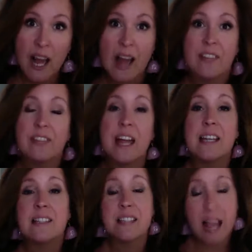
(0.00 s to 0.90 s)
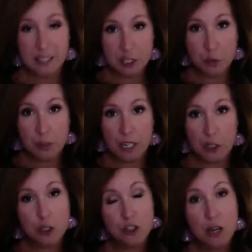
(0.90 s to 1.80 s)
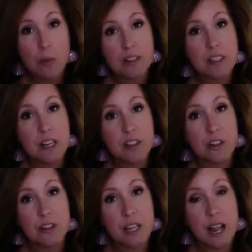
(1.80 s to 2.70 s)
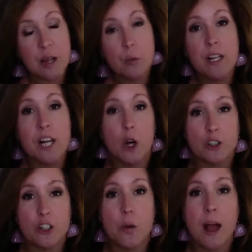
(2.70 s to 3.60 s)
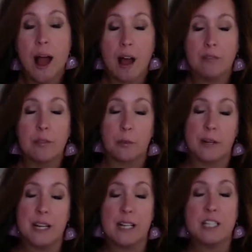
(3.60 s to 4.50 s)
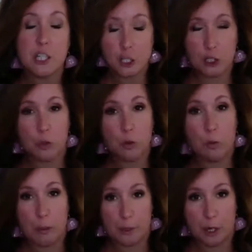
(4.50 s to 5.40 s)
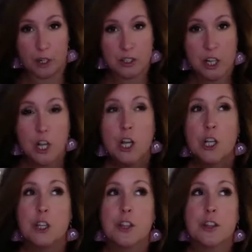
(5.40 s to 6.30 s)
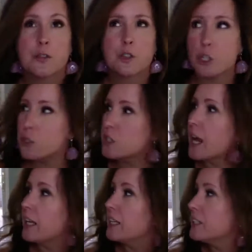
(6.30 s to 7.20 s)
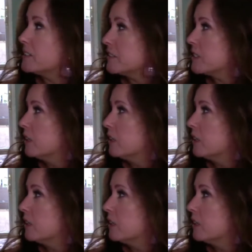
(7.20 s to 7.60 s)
And then next week, Tuesday, Wednesday, Thursday, we also have 3 additional webinars. Tuesday is